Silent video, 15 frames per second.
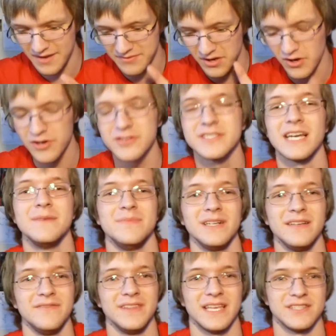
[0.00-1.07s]
a hard time
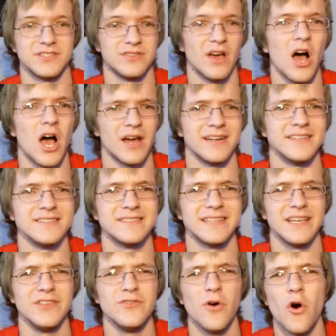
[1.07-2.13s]
believing that's honest,
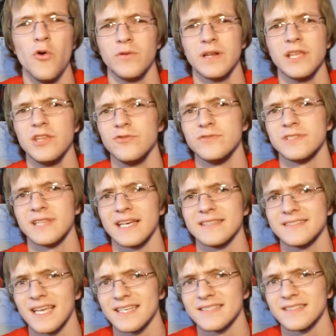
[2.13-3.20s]
that you only use
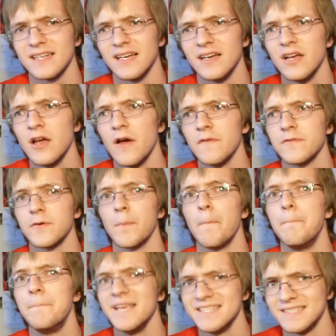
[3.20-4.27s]
that Tesla for
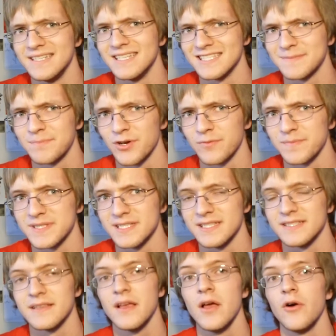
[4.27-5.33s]
business
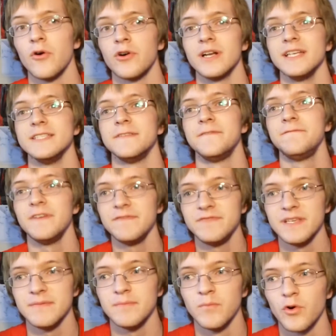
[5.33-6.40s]
purposes, or at least
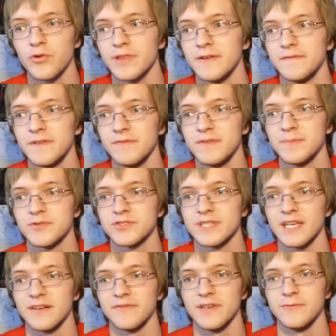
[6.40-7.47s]
more than
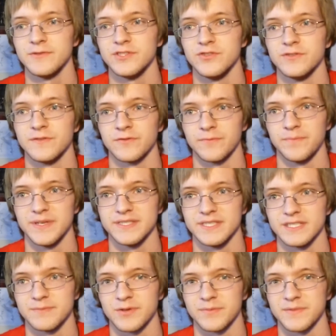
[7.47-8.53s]
50% of it was used for
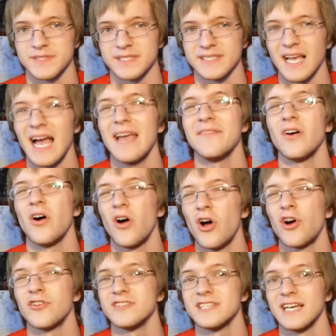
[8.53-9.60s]
business purposes. I have a
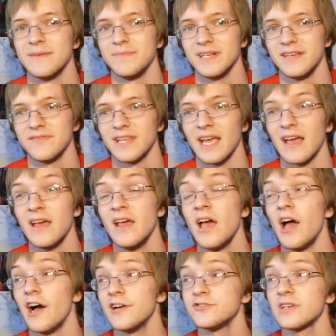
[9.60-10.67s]
hard time believing that.
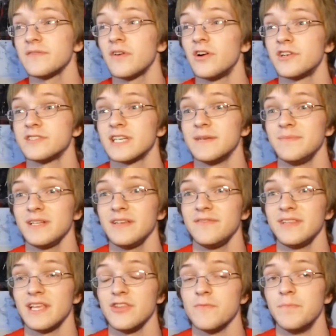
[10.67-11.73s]
I also have a hard time
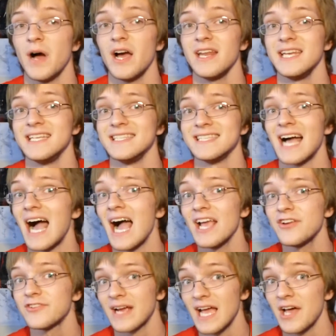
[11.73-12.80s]
believing that you bought an
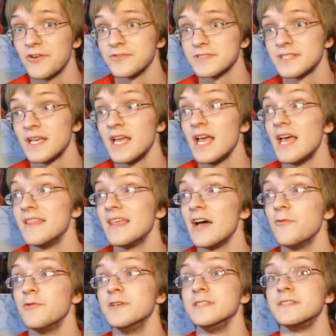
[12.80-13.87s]
entire house
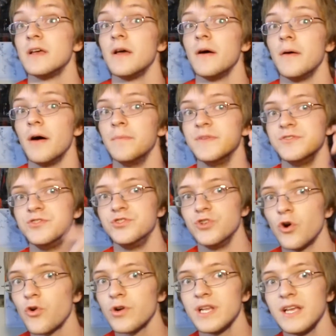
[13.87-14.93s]
that was a
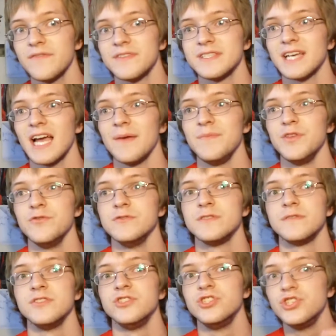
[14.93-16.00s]
majority of the time
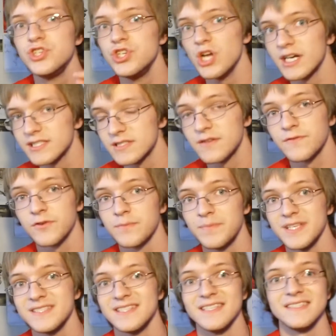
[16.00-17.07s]
used just for
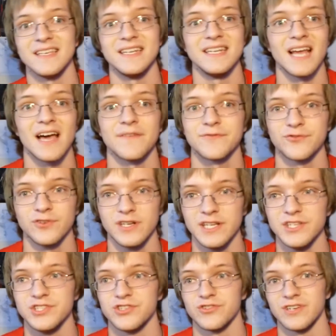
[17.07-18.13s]
business and not for
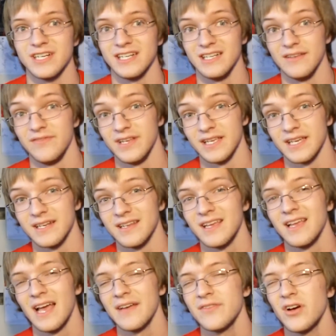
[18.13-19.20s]
leisure and living in.
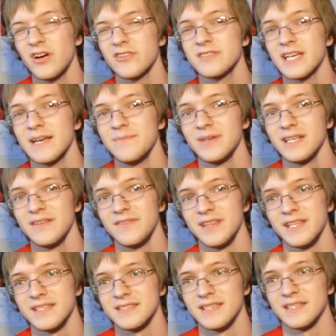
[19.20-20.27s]
I have a hard time believing these